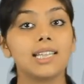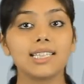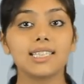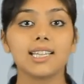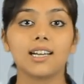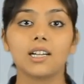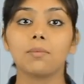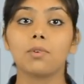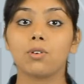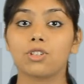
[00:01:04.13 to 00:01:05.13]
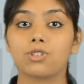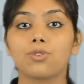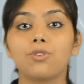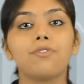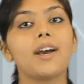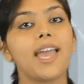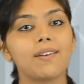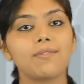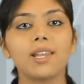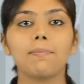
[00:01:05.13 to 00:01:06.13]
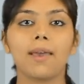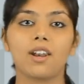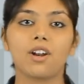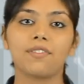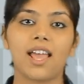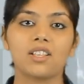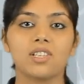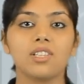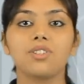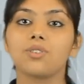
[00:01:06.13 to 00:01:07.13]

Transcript: This theorem holds true for every pair of tangents